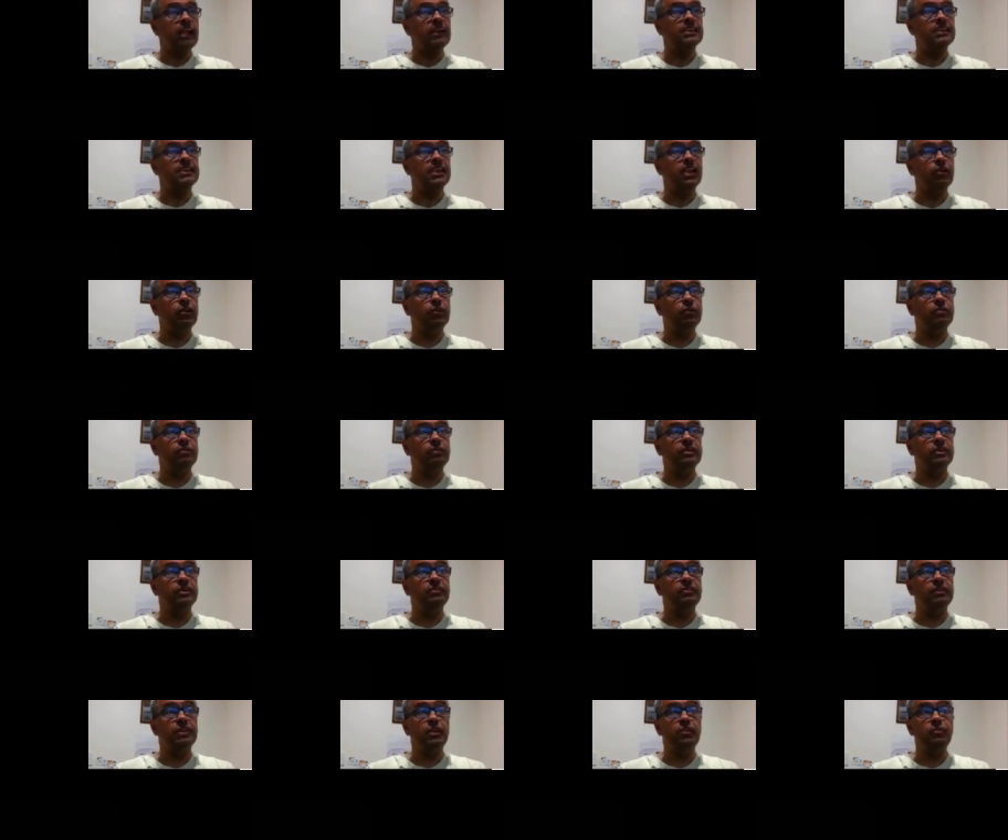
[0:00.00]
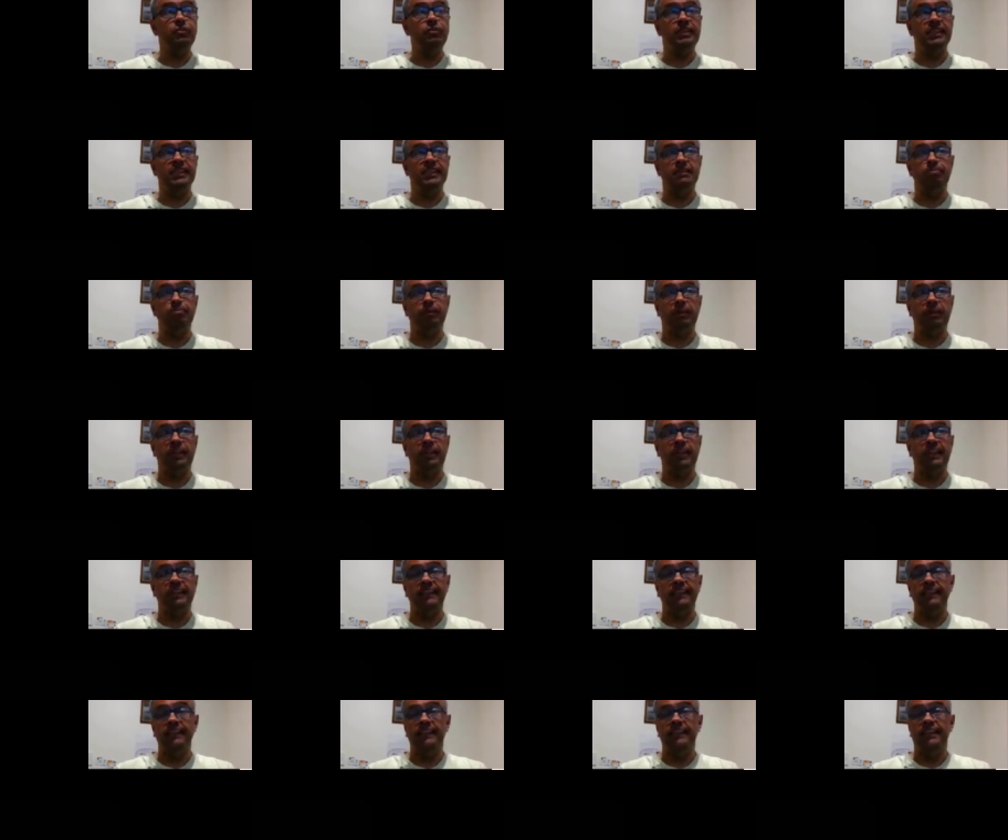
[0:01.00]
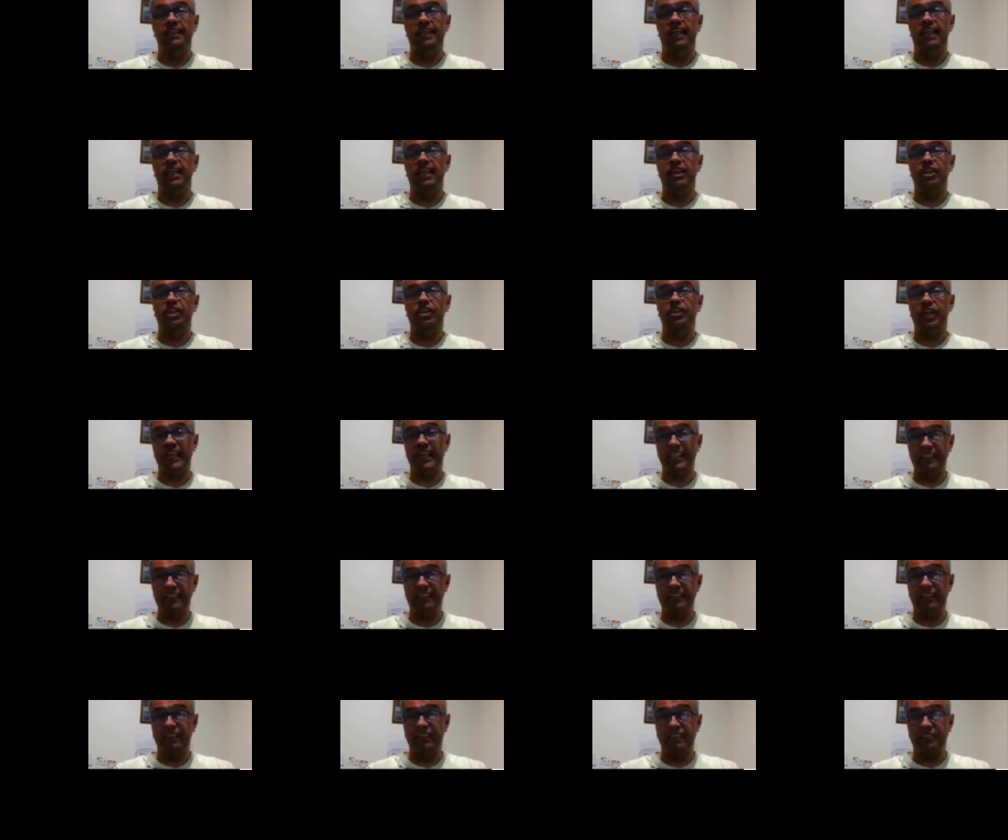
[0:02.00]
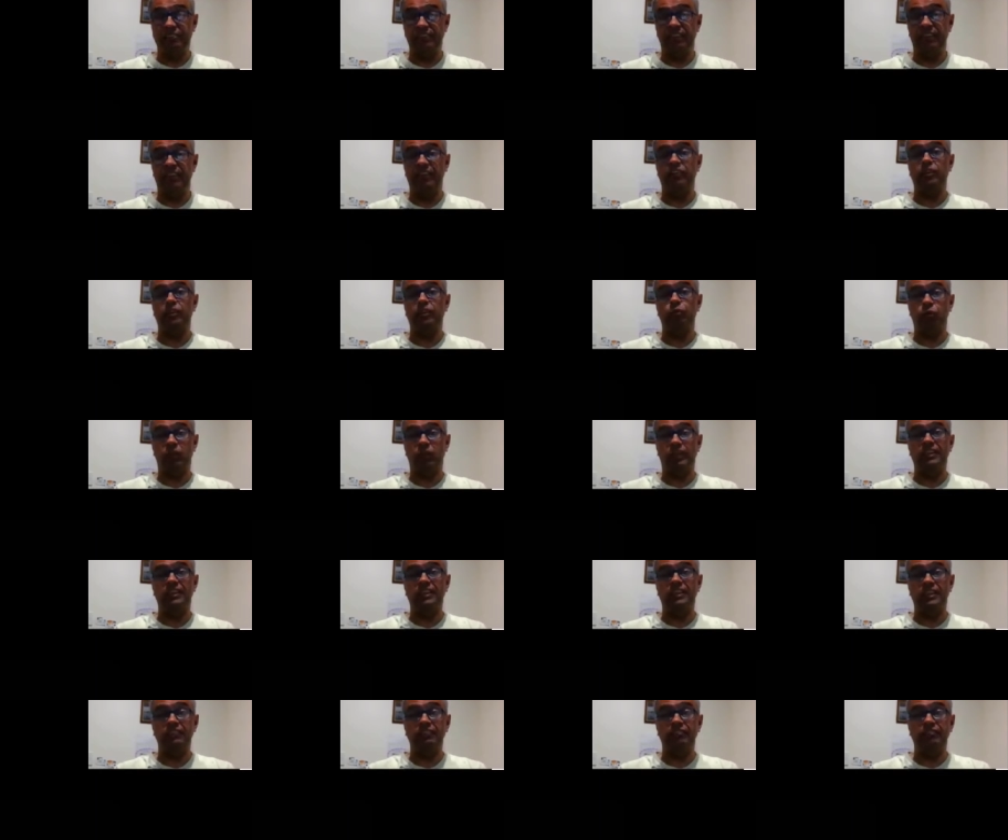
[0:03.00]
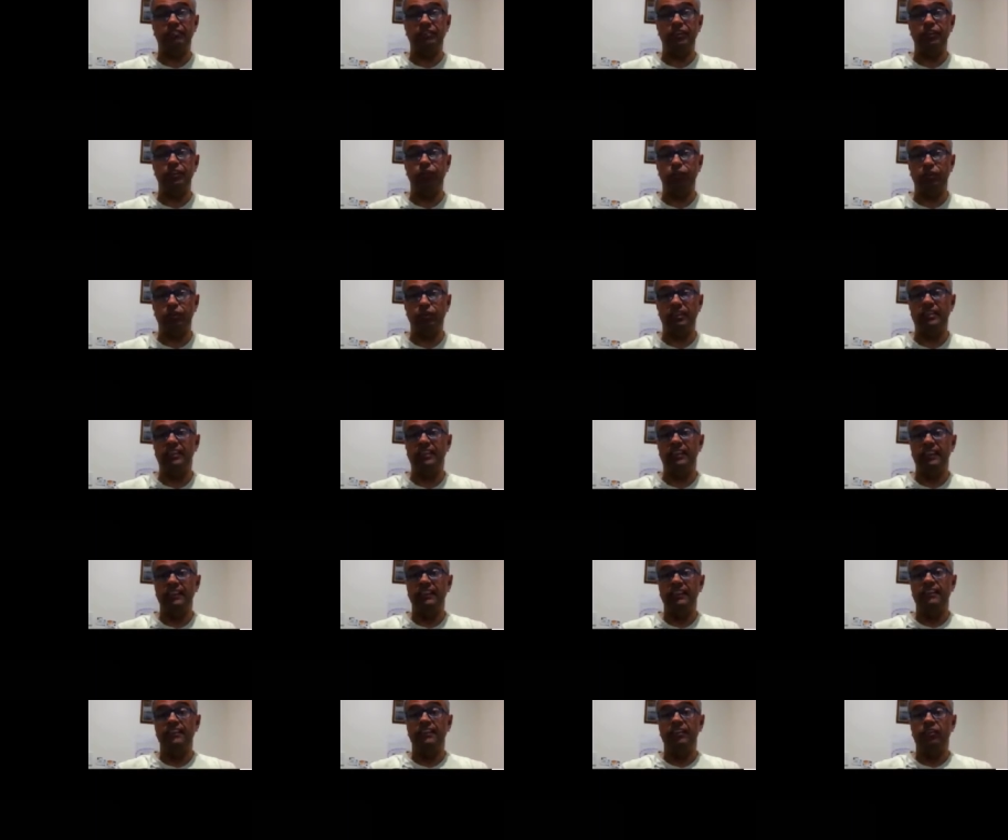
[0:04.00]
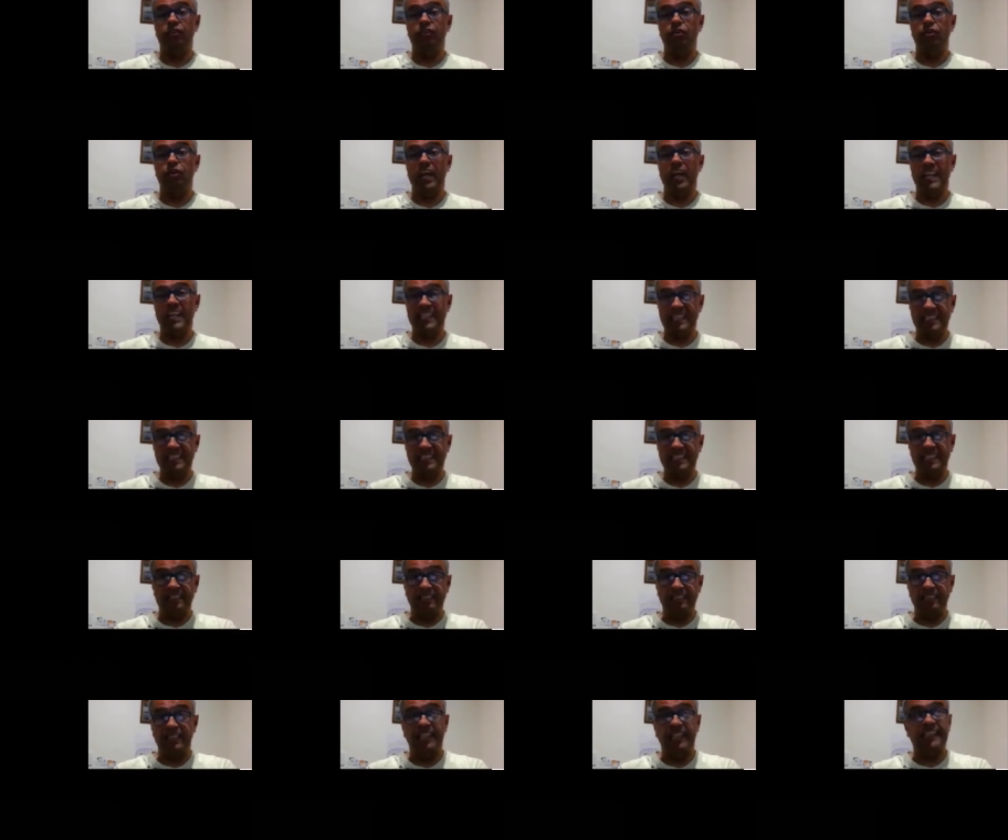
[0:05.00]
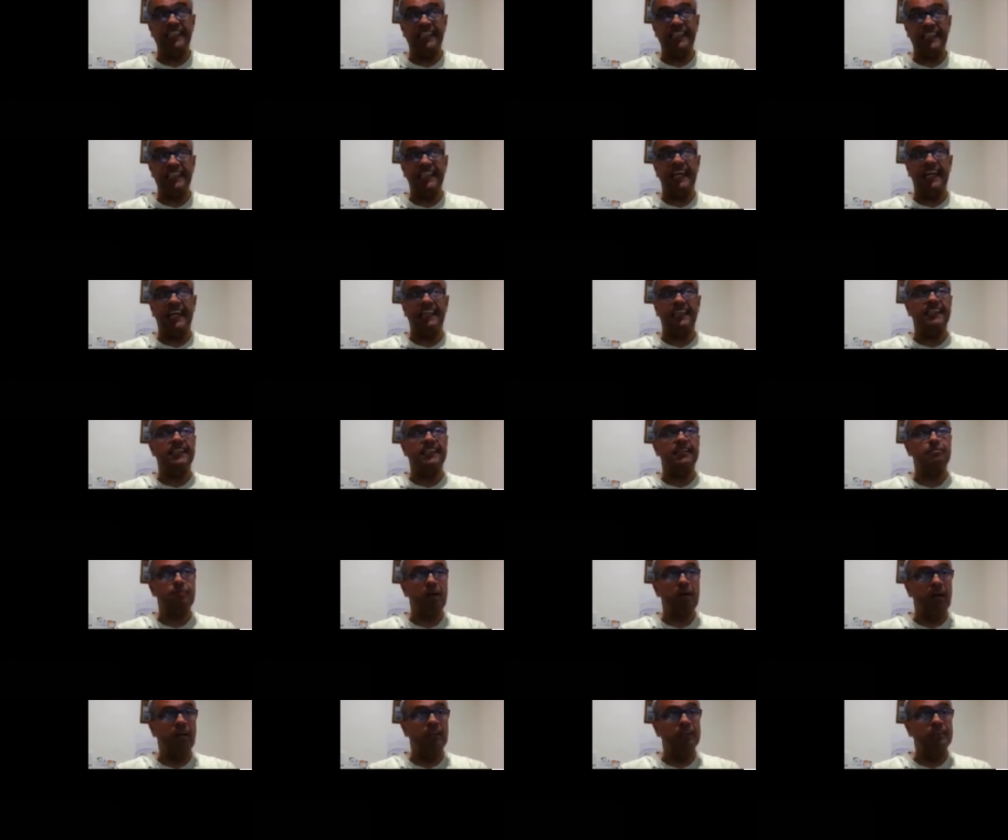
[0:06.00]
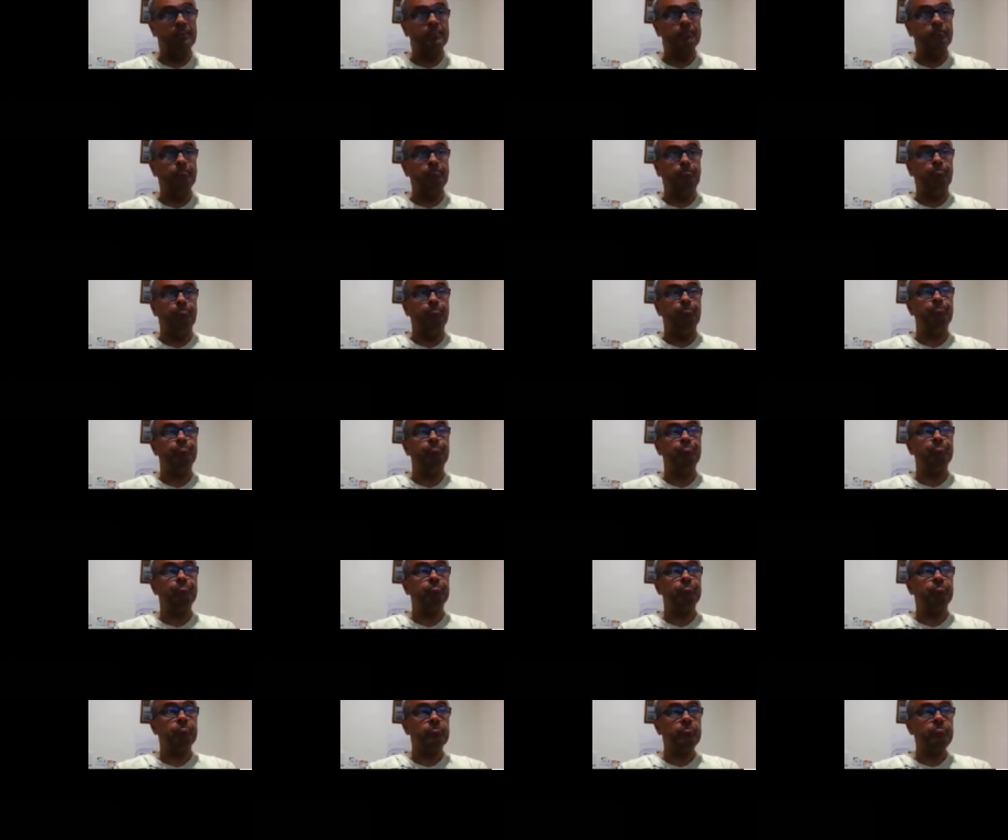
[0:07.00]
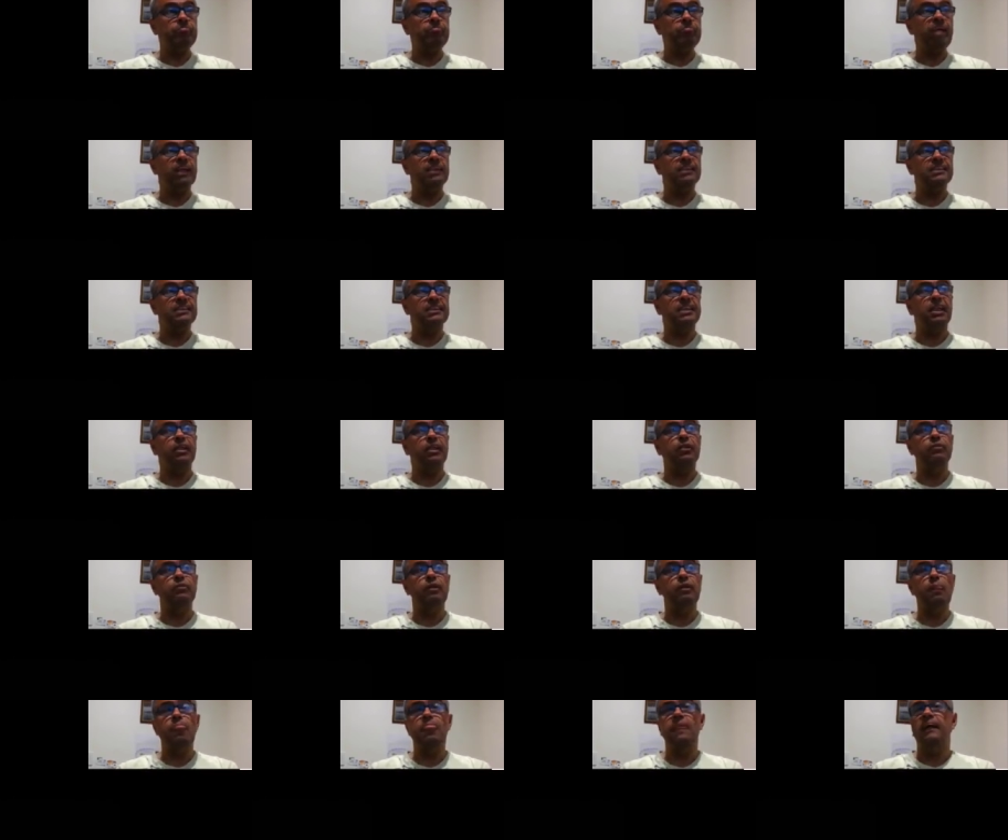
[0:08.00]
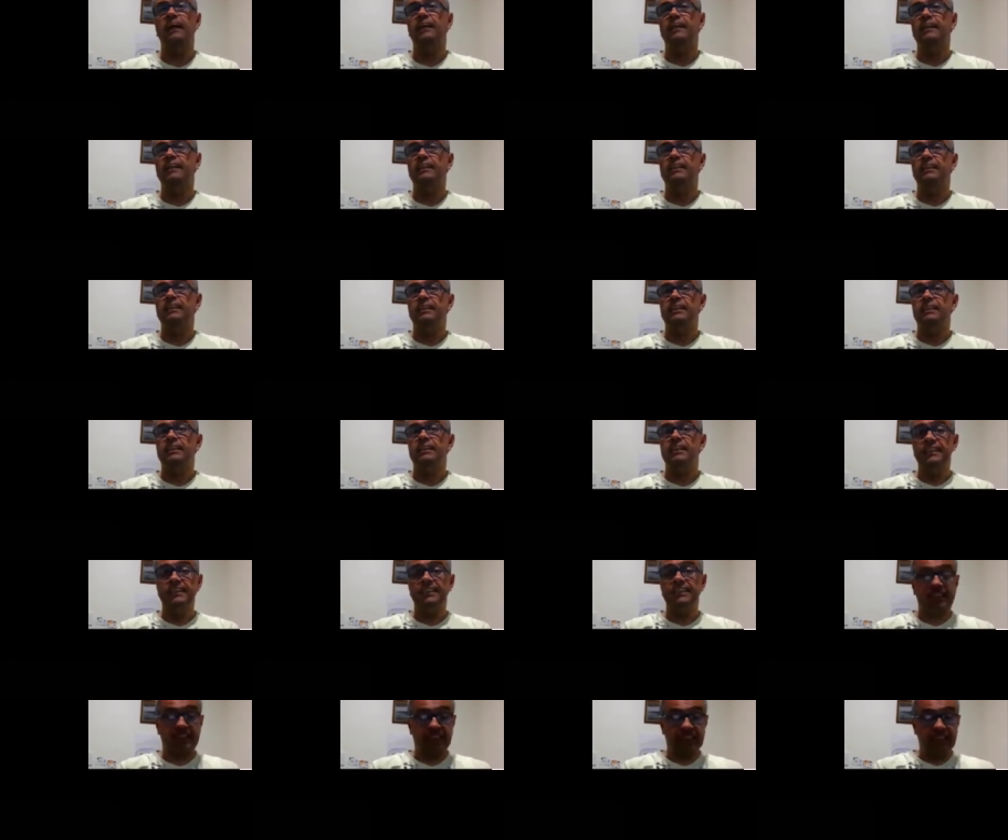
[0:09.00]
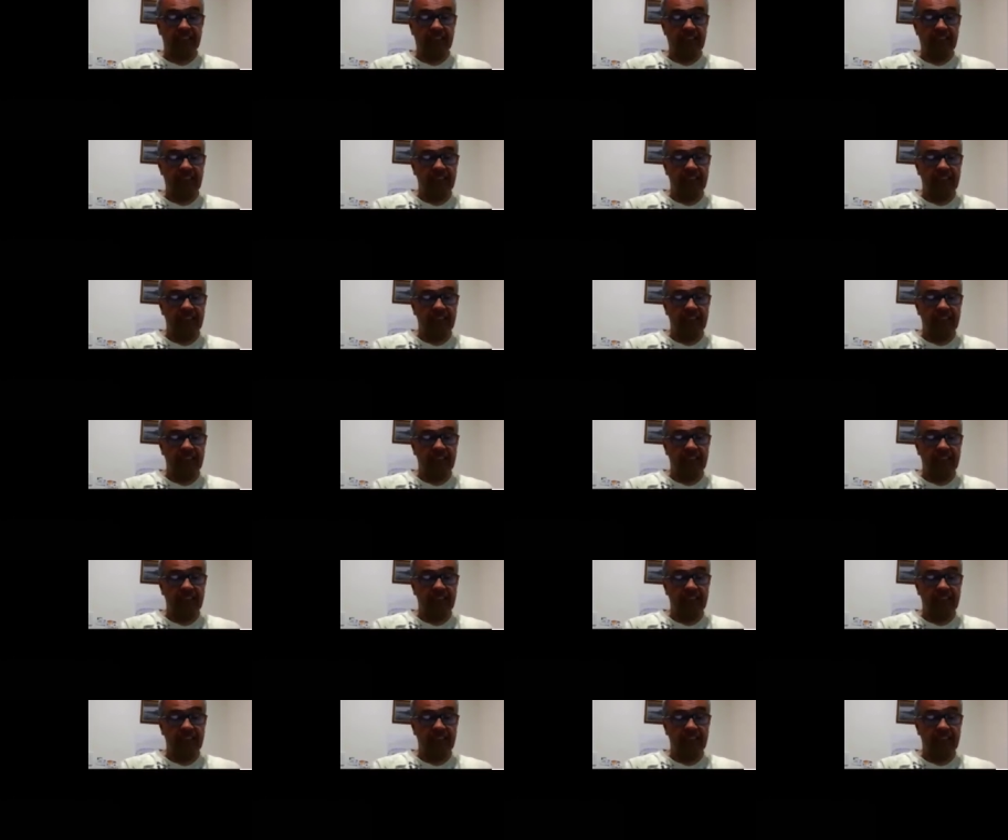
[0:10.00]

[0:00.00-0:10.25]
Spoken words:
So you do this by tracking those files once you've used or entered the Git Add Command. So let's